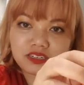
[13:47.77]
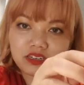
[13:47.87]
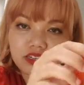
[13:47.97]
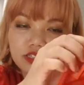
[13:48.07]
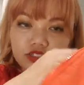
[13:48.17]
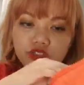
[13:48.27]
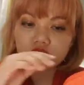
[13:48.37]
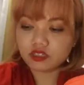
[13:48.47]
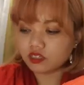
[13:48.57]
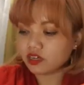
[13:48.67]
yes there's
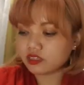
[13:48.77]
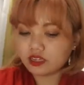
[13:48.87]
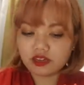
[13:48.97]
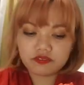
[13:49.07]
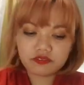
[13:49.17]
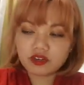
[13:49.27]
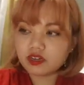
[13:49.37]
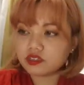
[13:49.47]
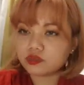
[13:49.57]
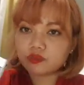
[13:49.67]
still a lot left
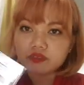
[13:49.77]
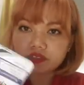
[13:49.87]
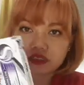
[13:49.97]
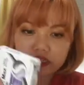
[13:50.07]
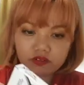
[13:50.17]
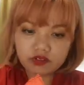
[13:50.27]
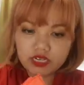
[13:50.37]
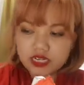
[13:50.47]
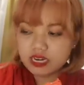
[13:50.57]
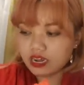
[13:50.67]
I don't
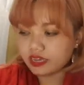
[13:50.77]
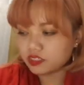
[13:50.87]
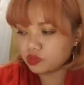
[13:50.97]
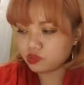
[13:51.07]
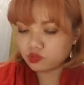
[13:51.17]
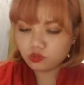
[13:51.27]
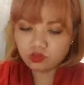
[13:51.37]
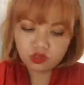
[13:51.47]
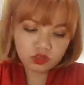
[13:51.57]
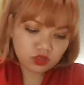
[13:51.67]
really like to
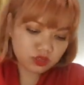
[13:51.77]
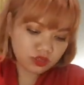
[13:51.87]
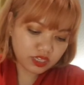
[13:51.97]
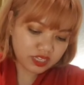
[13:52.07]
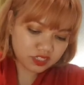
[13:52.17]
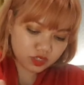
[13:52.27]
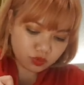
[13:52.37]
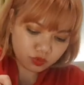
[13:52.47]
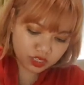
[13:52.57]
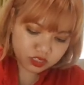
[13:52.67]
eat
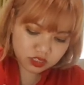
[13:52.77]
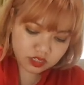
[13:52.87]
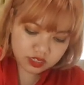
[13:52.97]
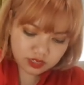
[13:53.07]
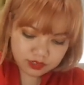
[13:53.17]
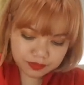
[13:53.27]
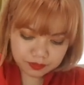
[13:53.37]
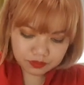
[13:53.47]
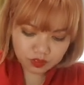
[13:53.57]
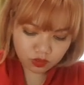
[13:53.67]
sweets
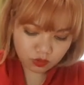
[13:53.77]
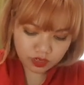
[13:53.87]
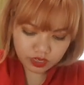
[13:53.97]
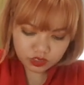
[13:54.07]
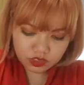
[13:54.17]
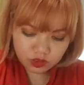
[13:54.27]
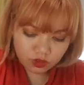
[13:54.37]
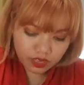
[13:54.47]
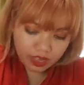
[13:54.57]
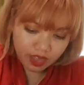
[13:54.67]
what else do
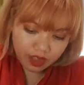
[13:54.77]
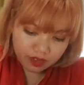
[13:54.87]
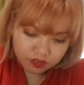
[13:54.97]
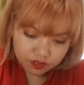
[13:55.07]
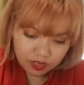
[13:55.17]
I have